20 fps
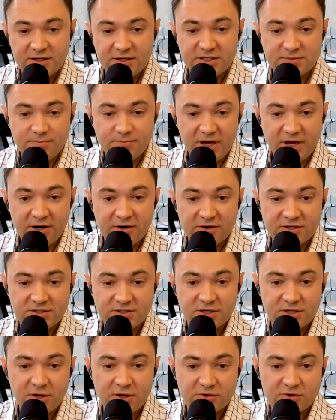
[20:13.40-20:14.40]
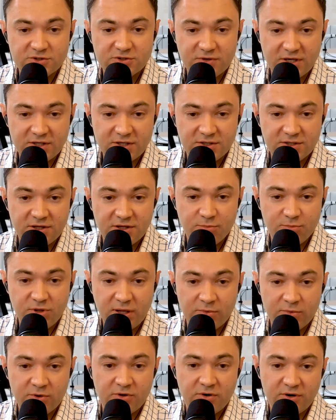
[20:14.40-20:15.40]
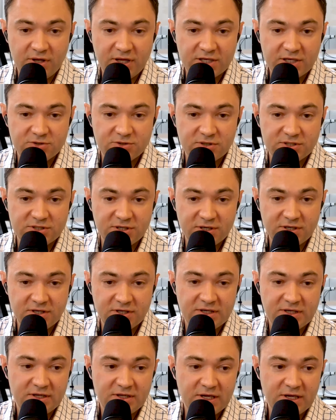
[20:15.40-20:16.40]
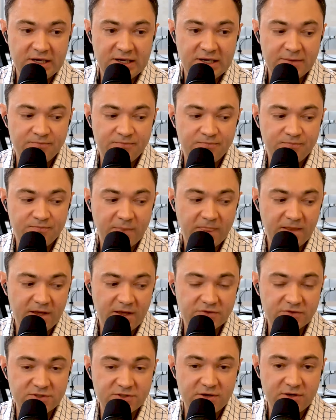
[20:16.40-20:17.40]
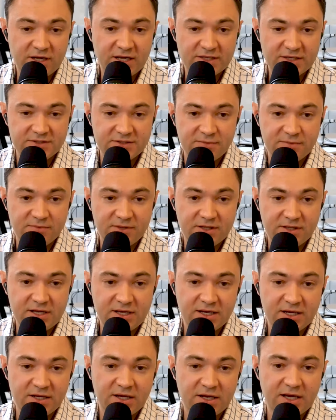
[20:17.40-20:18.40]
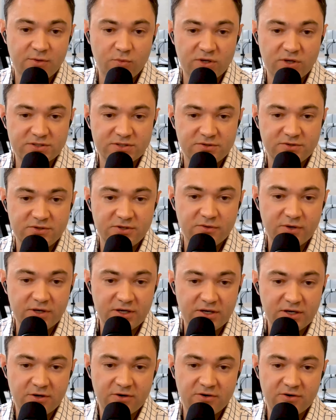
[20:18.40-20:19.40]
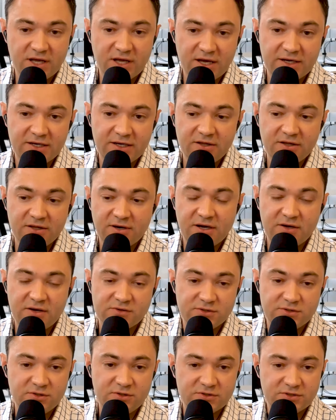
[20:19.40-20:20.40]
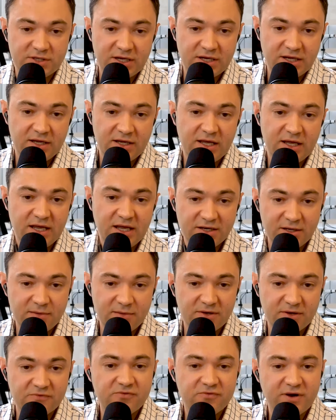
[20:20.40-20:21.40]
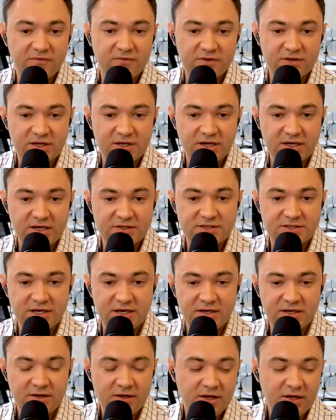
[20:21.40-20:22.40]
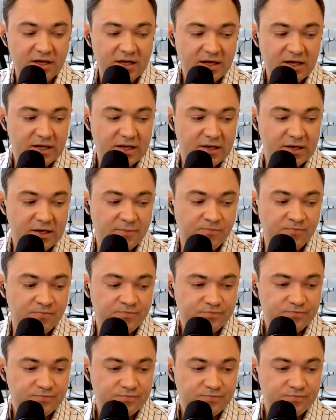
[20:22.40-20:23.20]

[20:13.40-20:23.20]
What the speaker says: better just to go straight to the plumber or electrician. And so that's something that I wasn't doing early on either. I was using a handyman for everything, I'd say. Um,